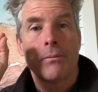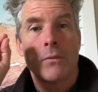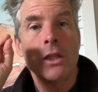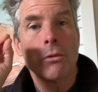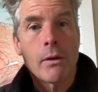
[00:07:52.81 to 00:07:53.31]

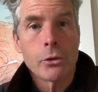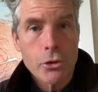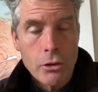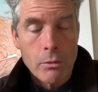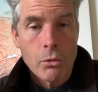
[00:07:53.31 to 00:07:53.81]
in the
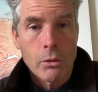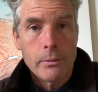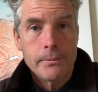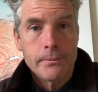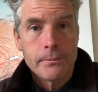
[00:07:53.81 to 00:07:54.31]
Revolutionary War.
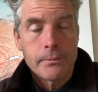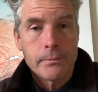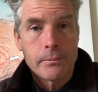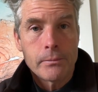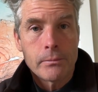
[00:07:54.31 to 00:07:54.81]

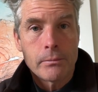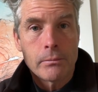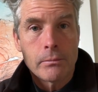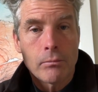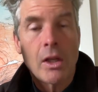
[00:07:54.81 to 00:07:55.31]

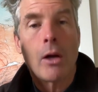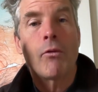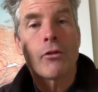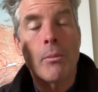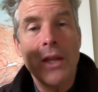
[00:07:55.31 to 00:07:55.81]
Now,
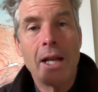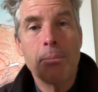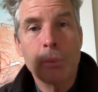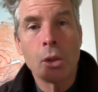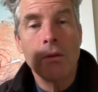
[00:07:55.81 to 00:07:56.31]
from
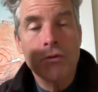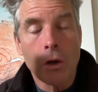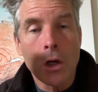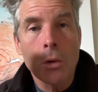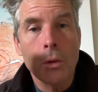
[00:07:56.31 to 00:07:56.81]
that point
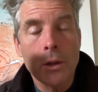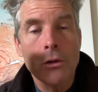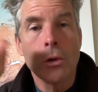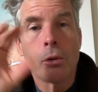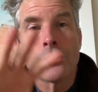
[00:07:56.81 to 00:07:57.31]
forward,
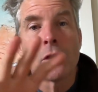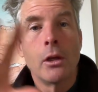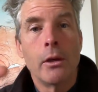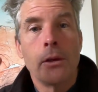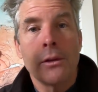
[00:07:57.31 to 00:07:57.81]
those
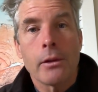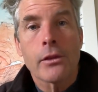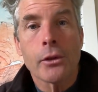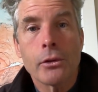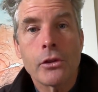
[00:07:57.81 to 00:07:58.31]

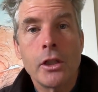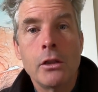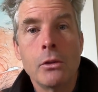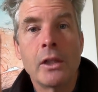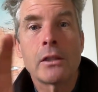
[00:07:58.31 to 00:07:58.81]

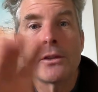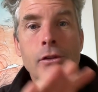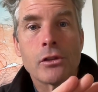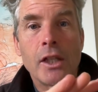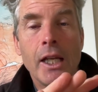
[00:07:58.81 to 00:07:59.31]
13 New England
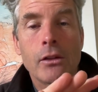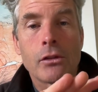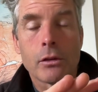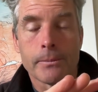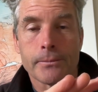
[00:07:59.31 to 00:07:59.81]

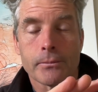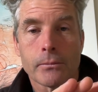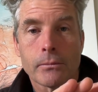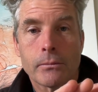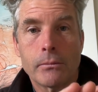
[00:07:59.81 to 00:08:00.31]
states,
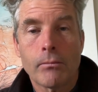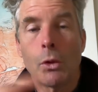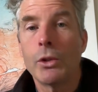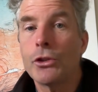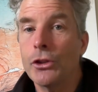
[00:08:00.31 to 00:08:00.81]

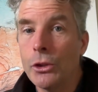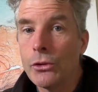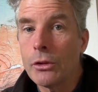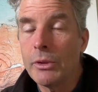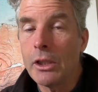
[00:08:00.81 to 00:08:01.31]
which
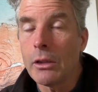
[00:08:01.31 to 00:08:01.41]
used to be